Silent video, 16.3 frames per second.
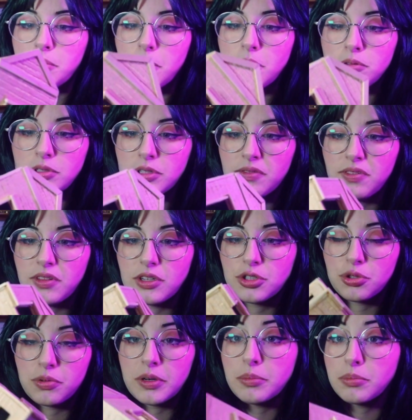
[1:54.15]
most of the
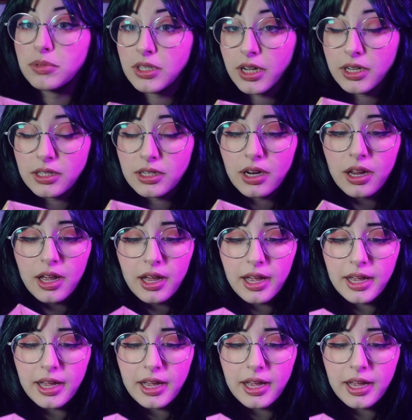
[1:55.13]
trim done,